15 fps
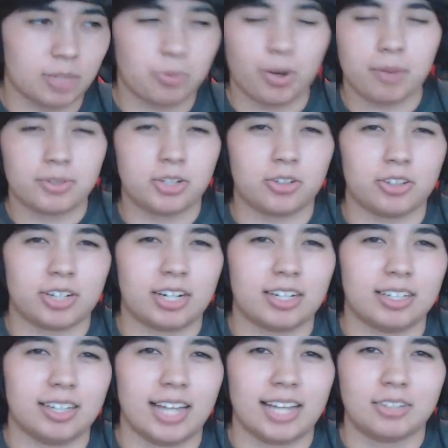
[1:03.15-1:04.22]
I'm probably sure they're
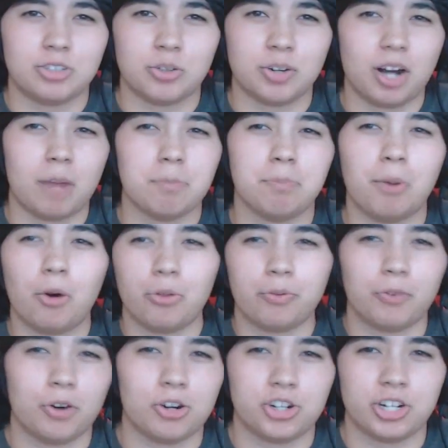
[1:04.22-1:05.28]
gonna like do it on both
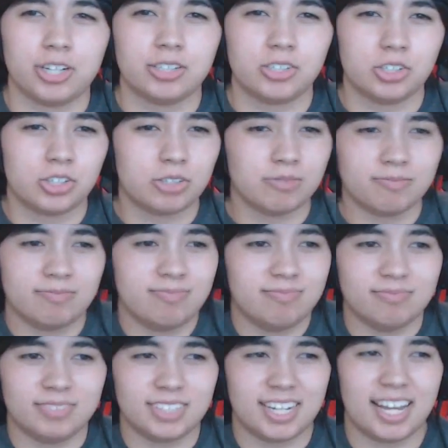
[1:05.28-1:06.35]
versions
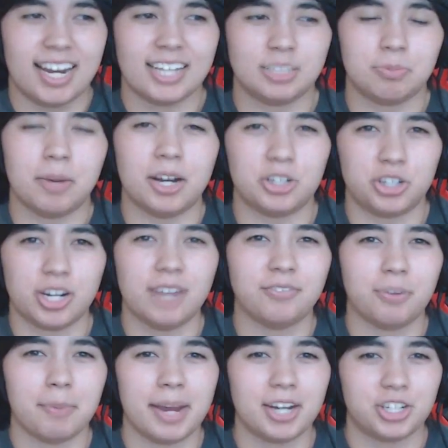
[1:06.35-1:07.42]
to get as much
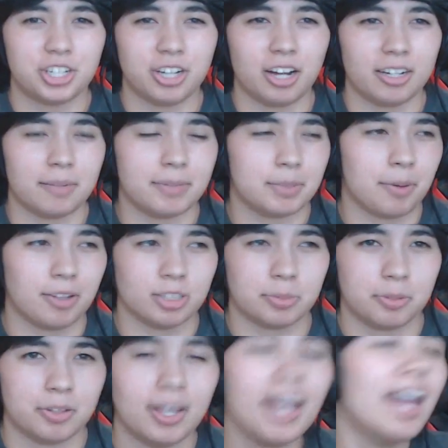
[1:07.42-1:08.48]
information on them as
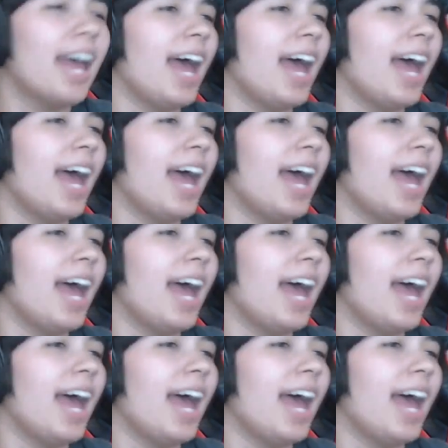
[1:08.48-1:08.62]
possible.